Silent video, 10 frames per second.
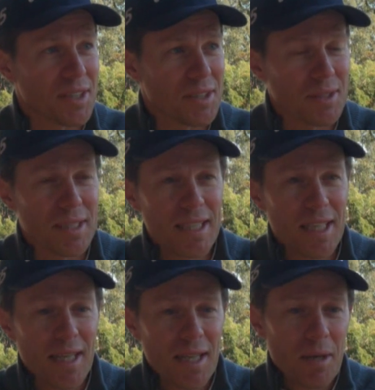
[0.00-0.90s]
So, yeah.
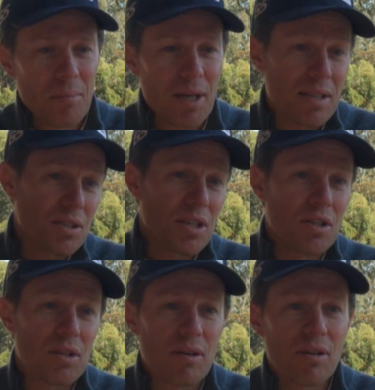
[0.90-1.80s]
but as I
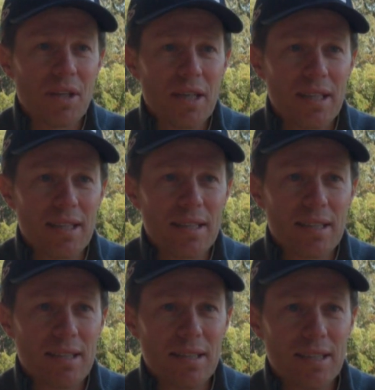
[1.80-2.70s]
said earlier, I think
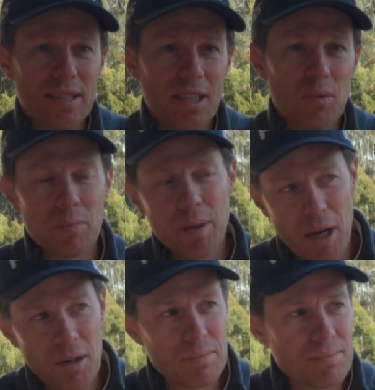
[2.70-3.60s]
uh, you know we'll be
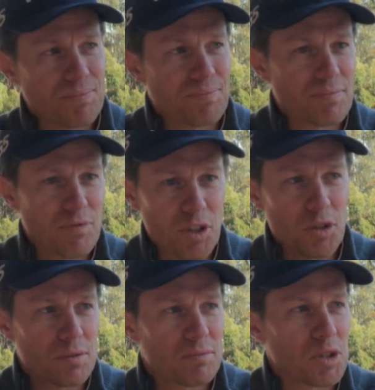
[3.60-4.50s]
home for
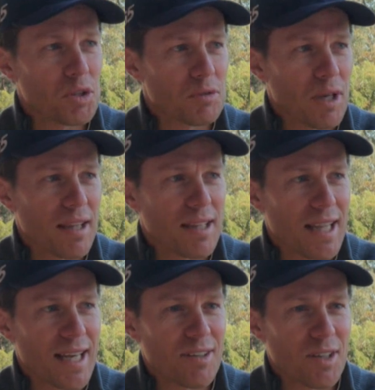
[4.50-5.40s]
good sooner rather
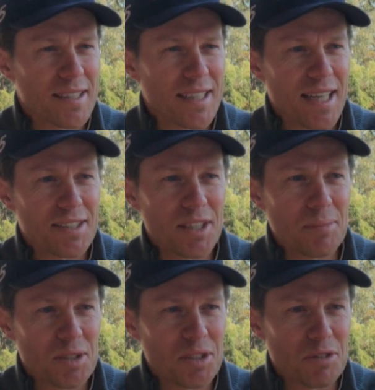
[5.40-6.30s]
than later. I can't
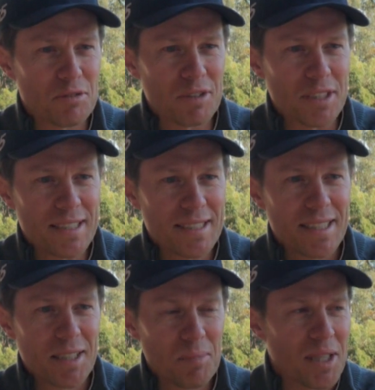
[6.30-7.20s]
see myself uh,
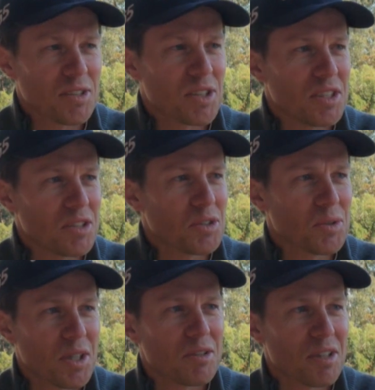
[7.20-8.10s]
playing seniors
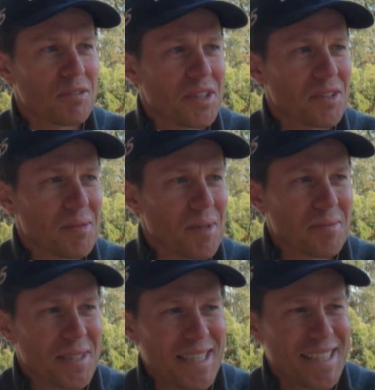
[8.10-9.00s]
tour golf over there at the
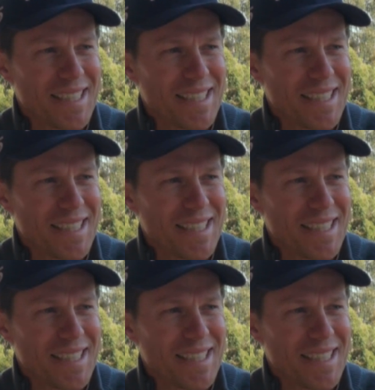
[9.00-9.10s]
moment.